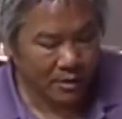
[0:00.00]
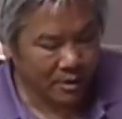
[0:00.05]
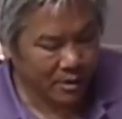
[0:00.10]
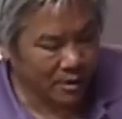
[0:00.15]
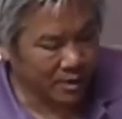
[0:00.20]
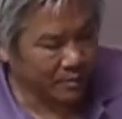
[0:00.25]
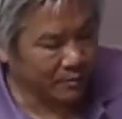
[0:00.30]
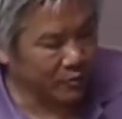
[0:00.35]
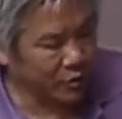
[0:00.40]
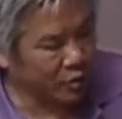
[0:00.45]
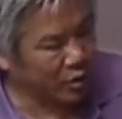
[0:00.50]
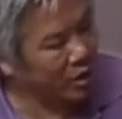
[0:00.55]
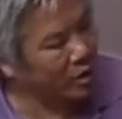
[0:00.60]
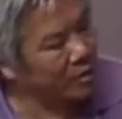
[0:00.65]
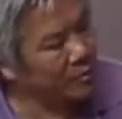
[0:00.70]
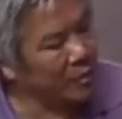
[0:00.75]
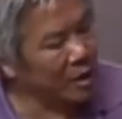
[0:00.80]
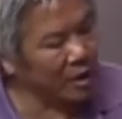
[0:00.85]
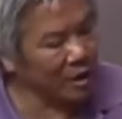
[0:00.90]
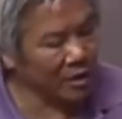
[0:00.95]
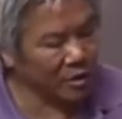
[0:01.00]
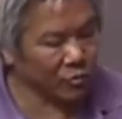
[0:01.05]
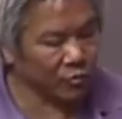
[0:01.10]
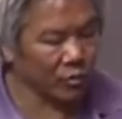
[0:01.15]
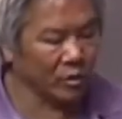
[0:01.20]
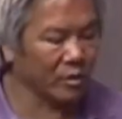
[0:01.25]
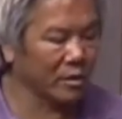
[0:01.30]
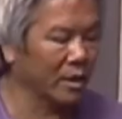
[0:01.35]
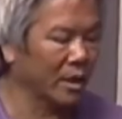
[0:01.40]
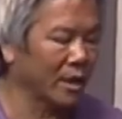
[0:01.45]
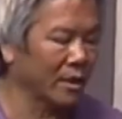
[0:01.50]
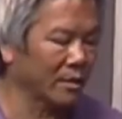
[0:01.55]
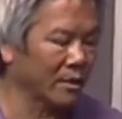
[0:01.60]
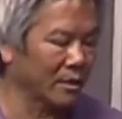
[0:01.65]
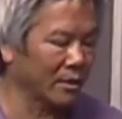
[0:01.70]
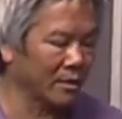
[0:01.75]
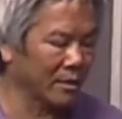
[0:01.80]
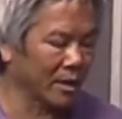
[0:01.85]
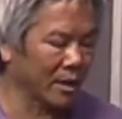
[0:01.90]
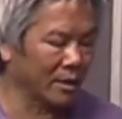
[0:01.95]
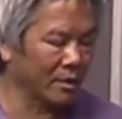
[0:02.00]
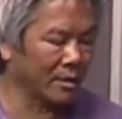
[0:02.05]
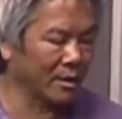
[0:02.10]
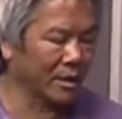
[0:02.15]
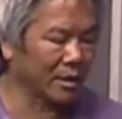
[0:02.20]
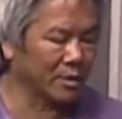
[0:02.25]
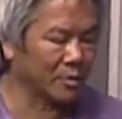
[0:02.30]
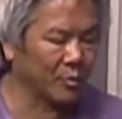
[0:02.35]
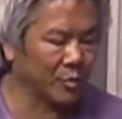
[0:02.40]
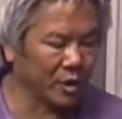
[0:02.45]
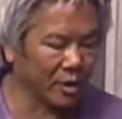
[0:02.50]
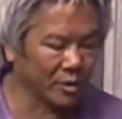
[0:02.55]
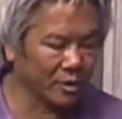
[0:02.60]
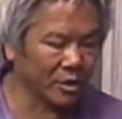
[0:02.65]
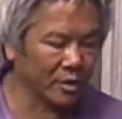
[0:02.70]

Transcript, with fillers: Um, there are other markets where that, that experience